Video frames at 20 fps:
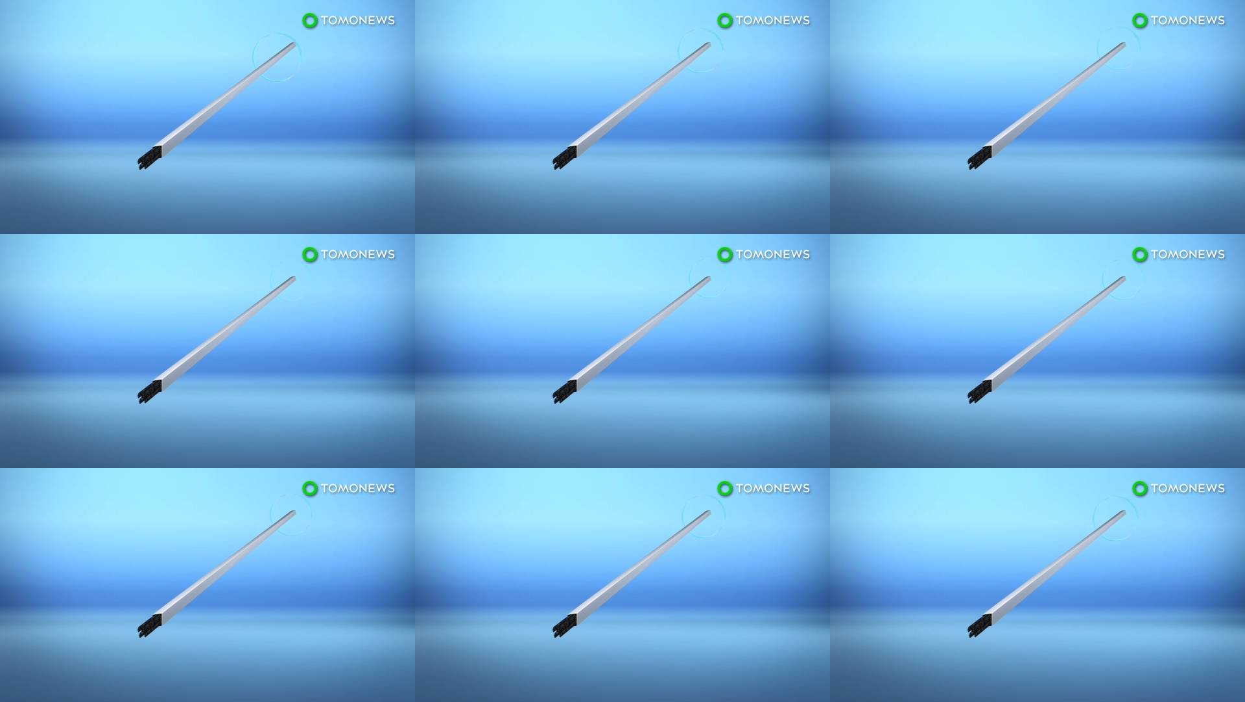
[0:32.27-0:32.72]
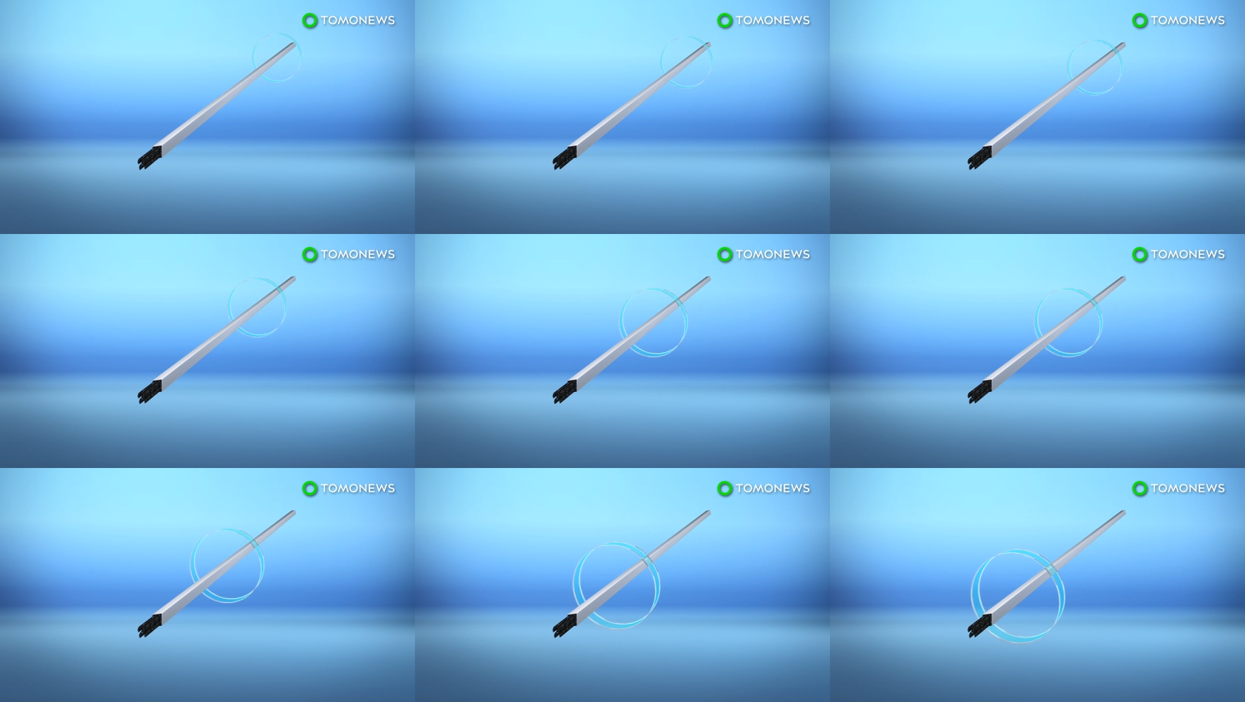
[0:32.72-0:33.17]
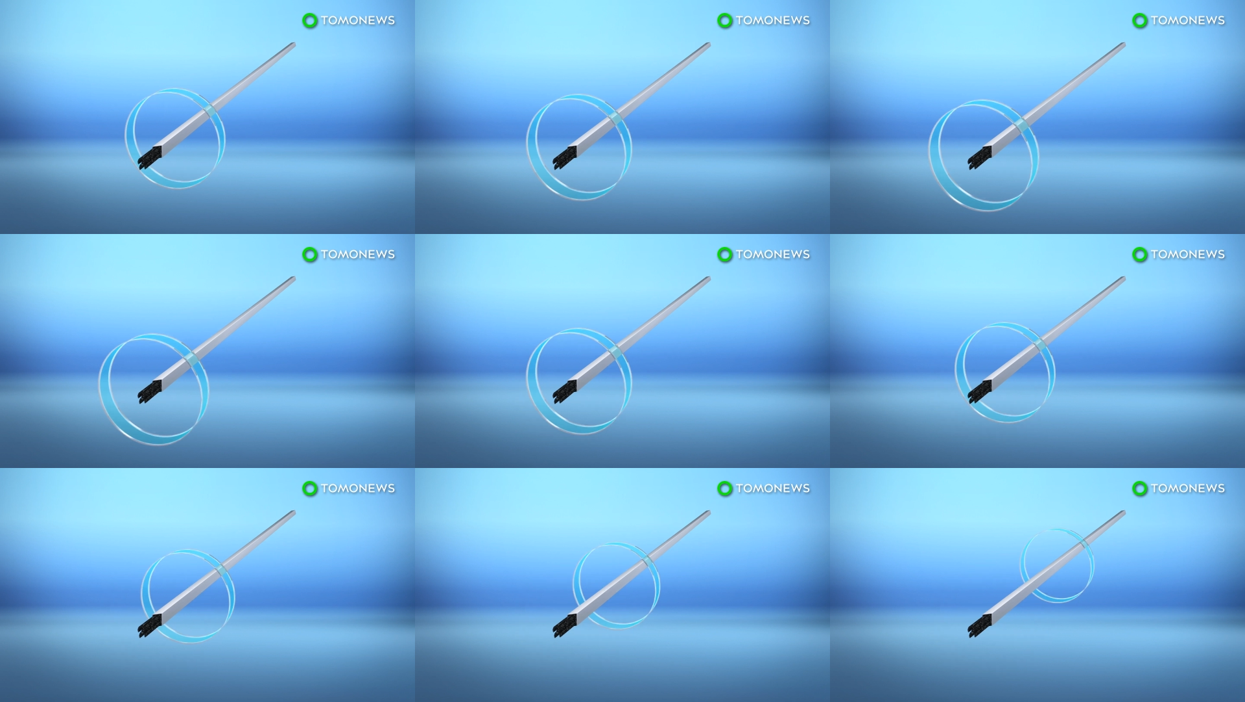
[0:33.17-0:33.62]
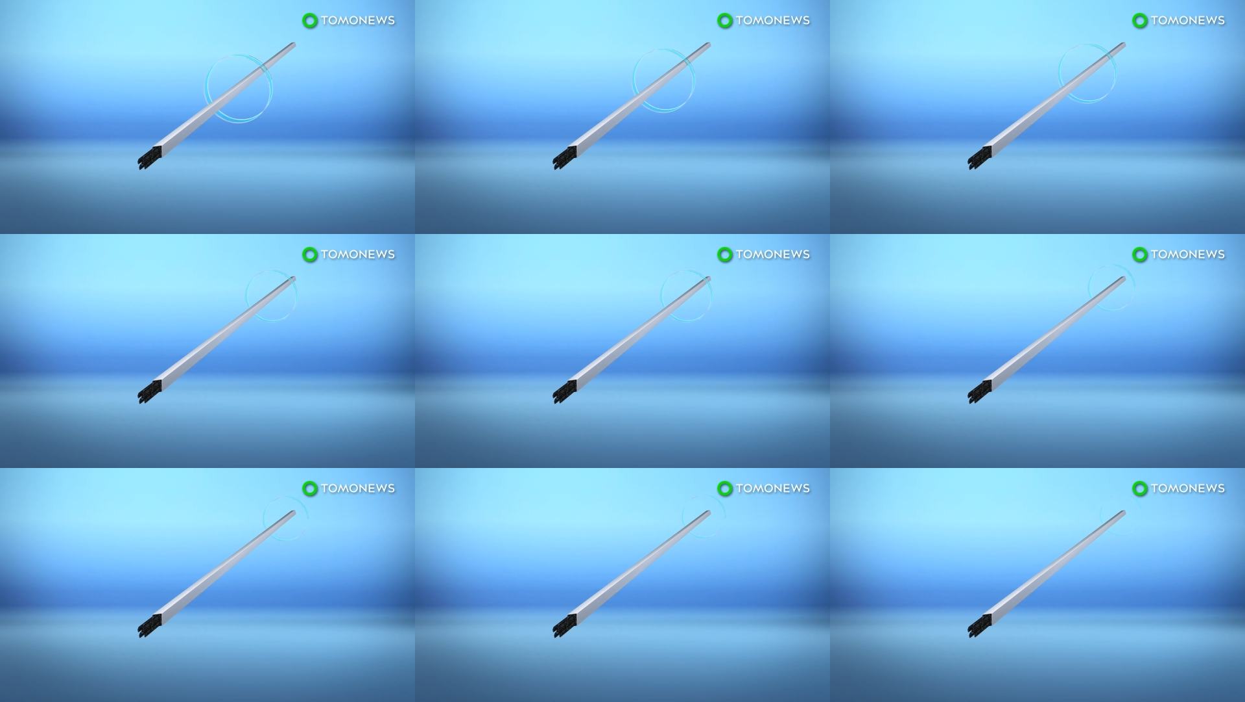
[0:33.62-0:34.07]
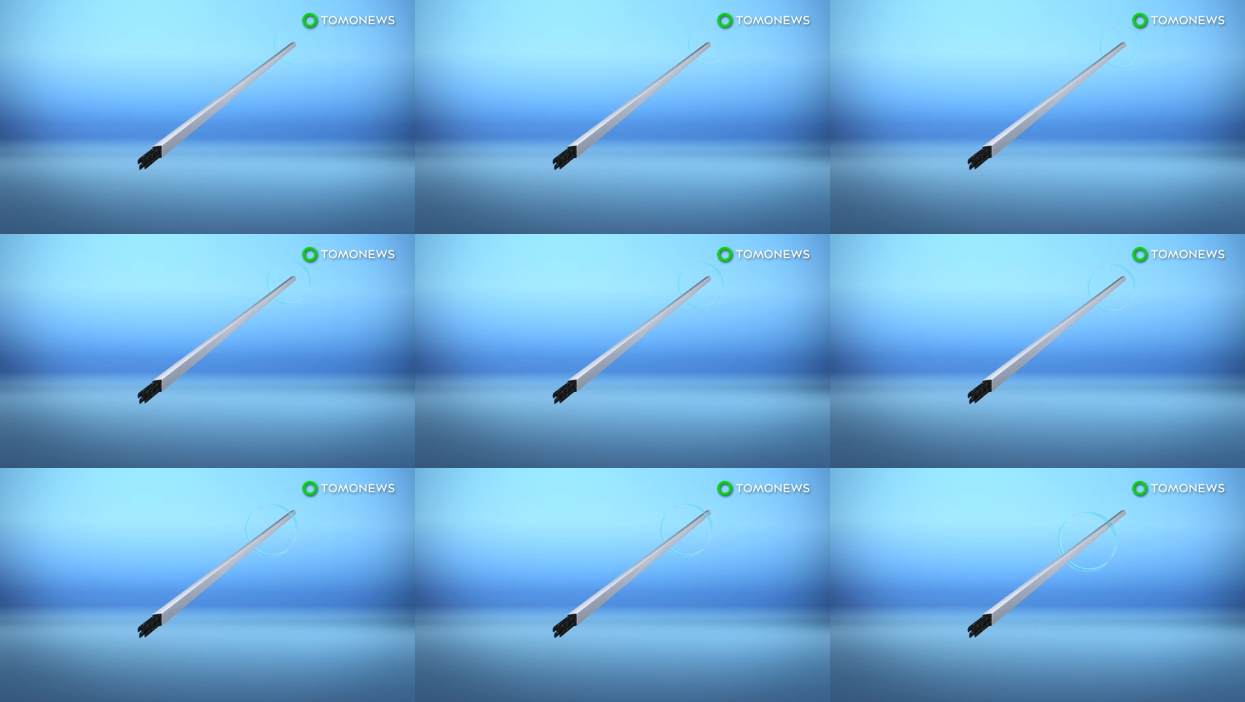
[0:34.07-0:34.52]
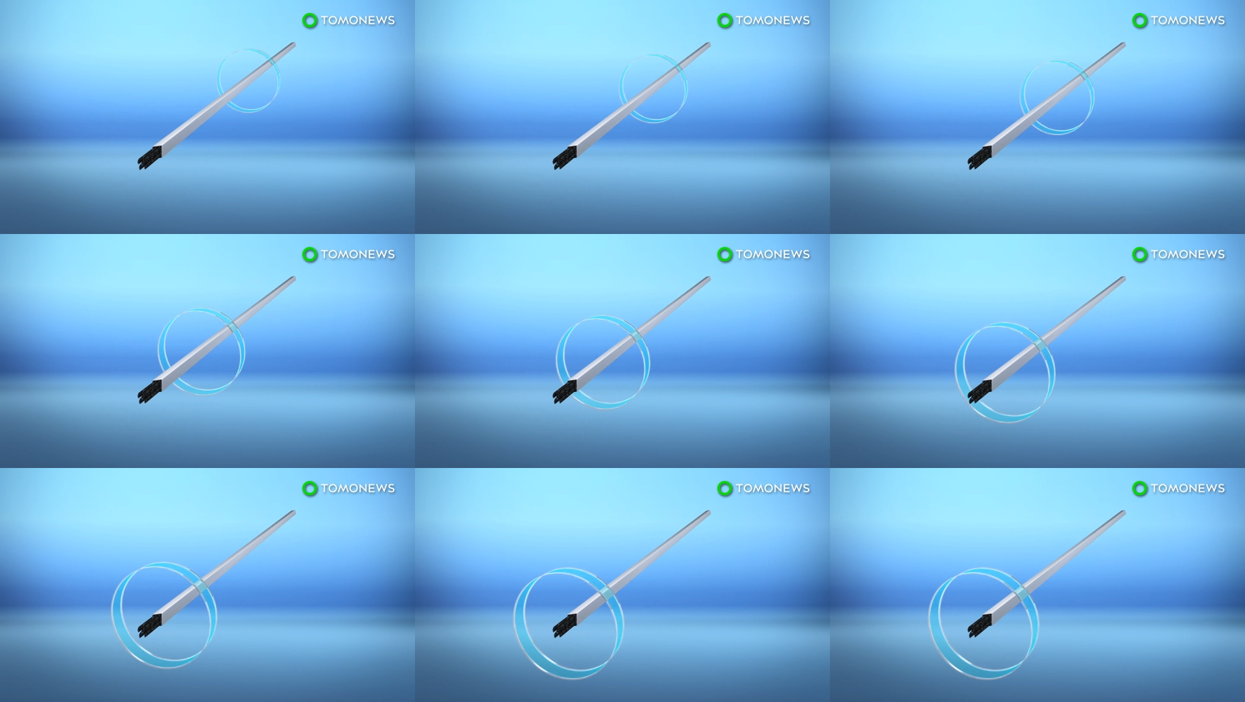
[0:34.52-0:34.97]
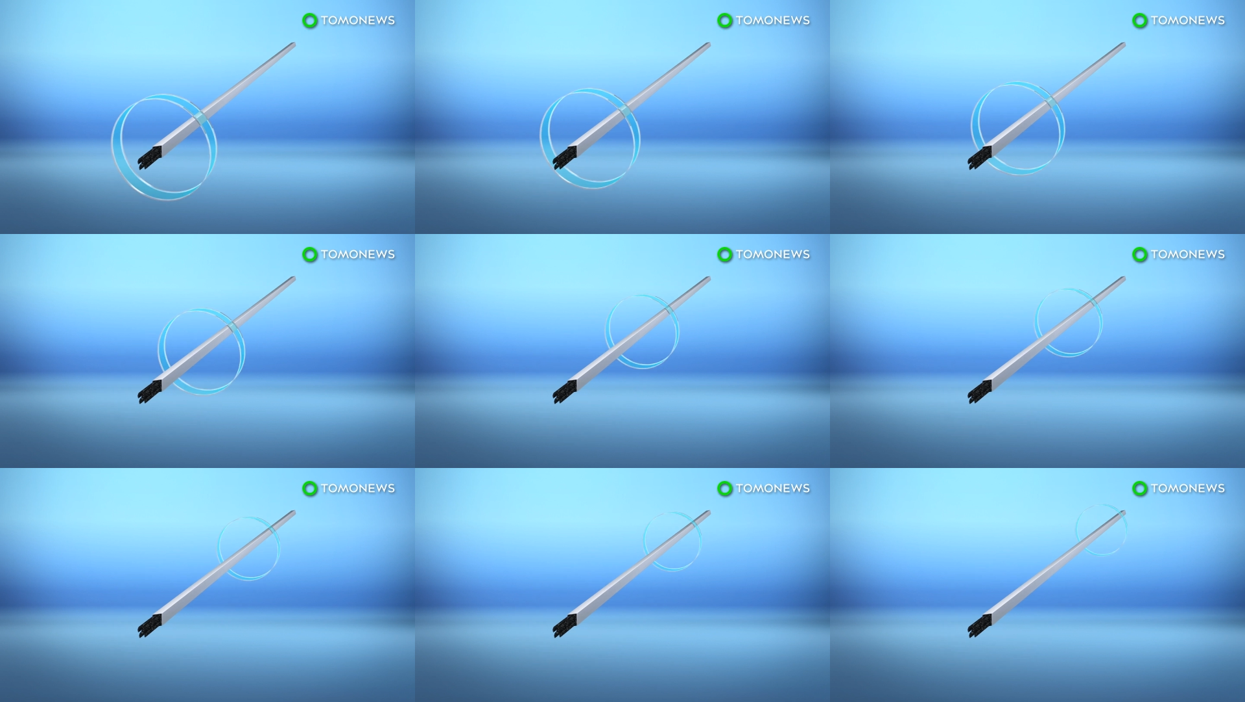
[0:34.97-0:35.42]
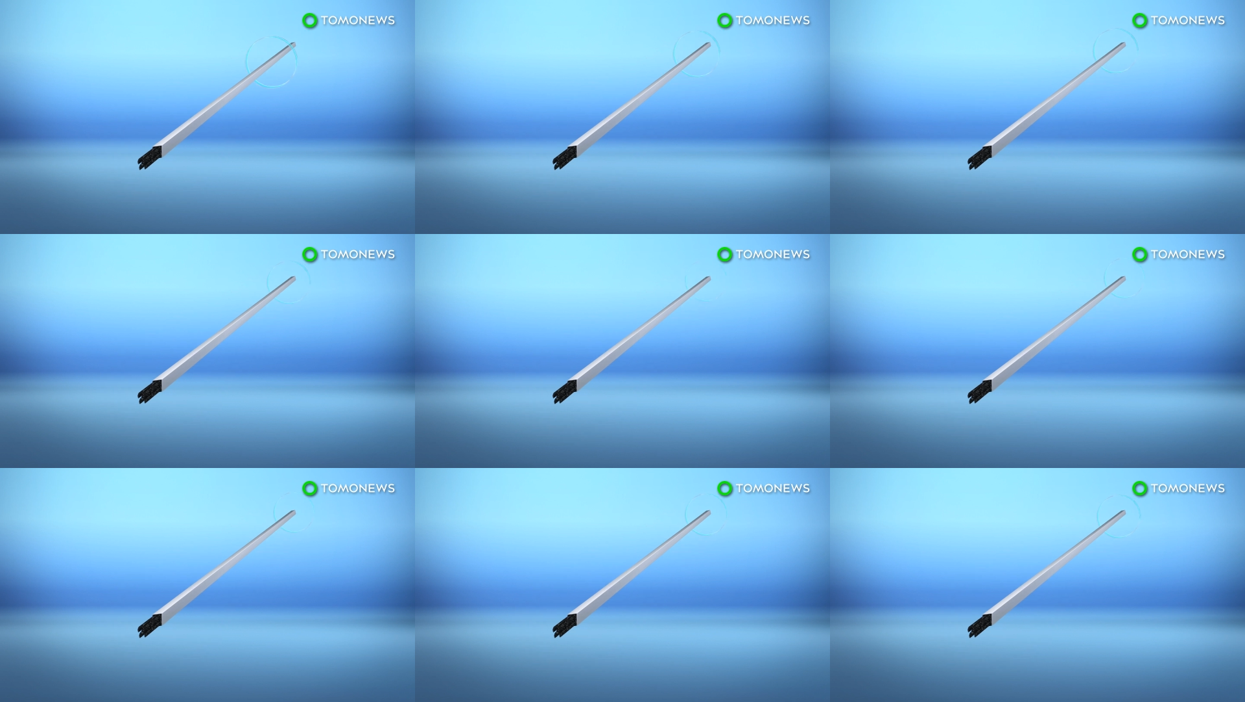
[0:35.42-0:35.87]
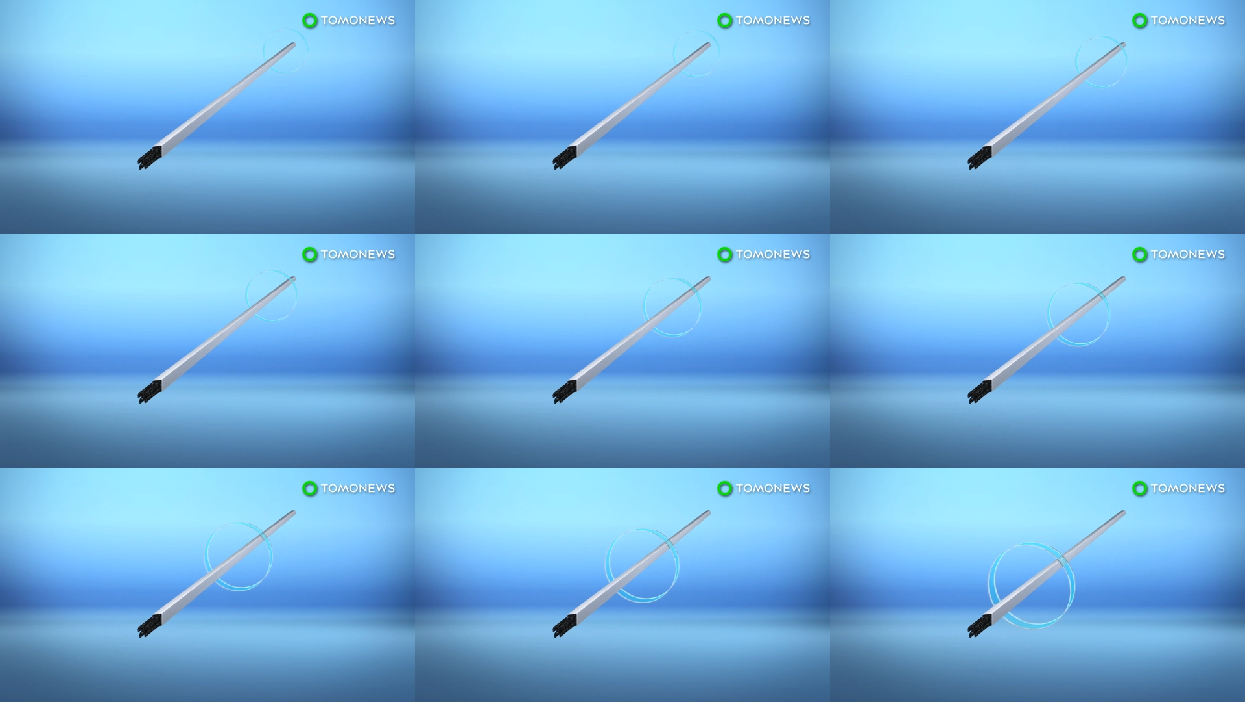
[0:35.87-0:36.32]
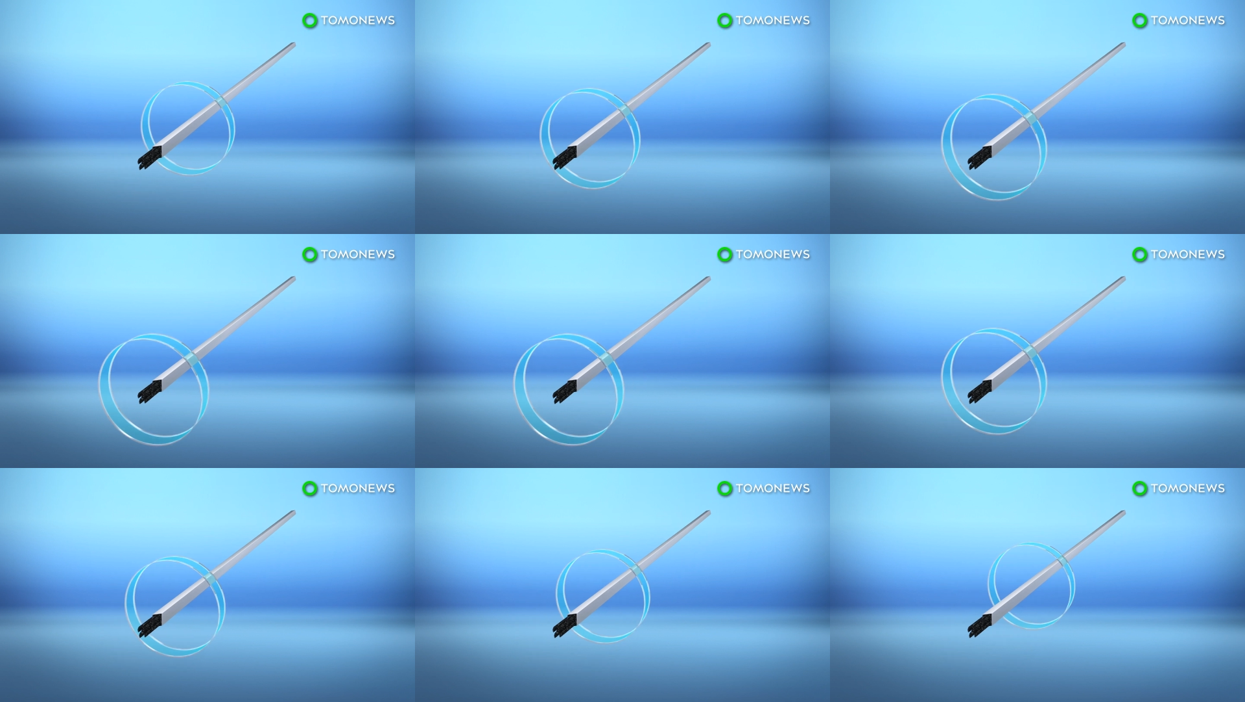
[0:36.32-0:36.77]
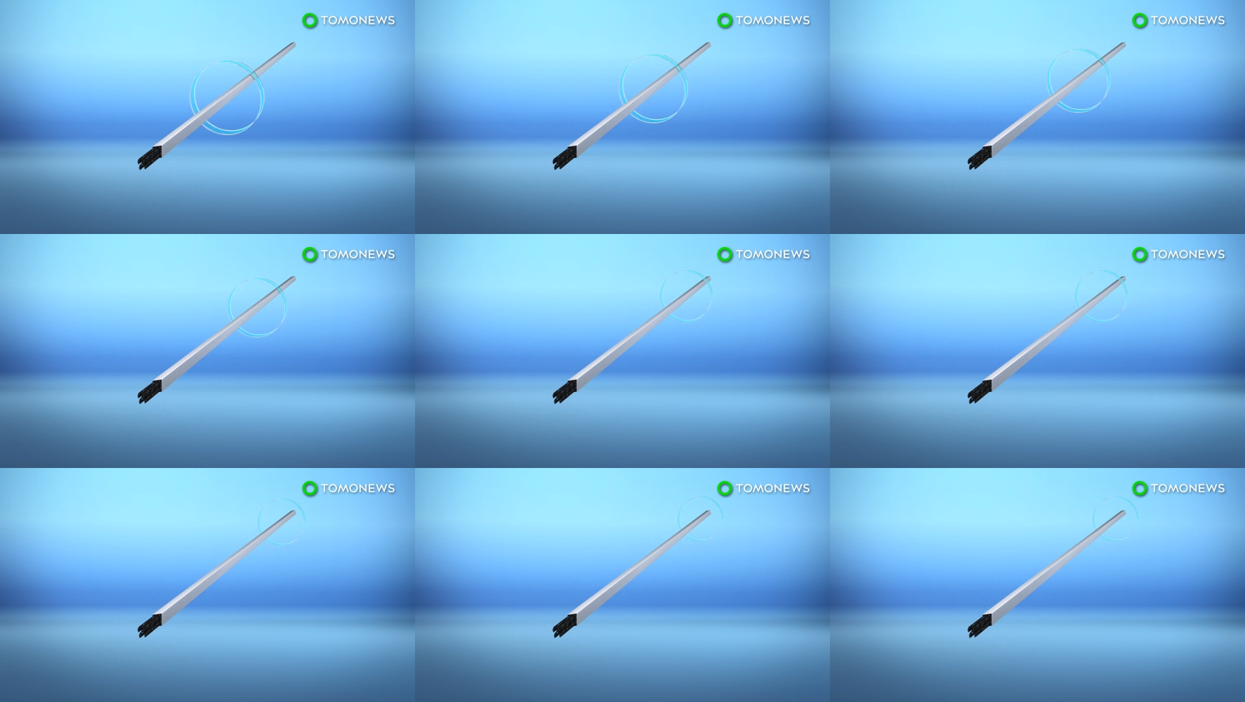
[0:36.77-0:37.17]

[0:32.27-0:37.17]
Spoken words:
(no speaker visible)